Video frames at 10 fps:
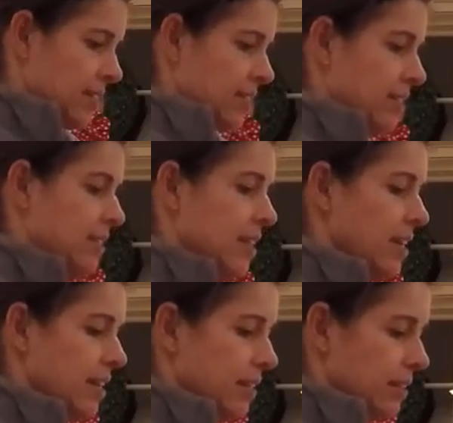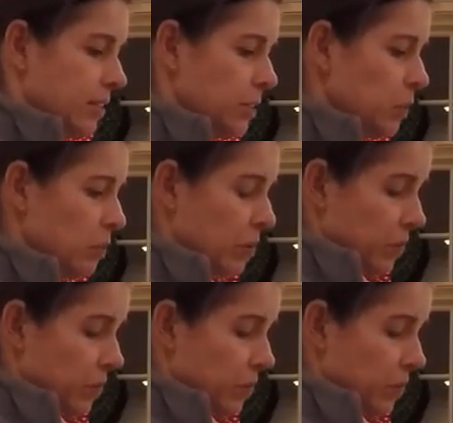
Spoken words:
second loop,